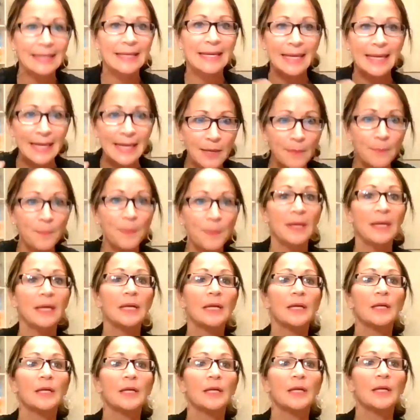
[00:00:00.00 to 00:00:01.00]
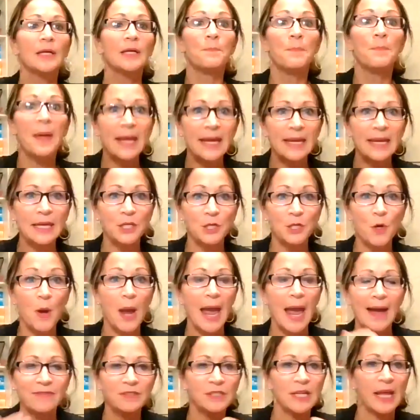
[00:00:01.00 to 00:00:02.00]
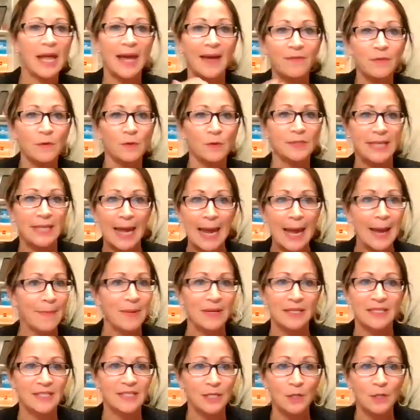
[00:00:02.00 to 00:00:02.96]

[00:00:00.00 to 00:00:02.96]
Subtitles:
You have to have those habits.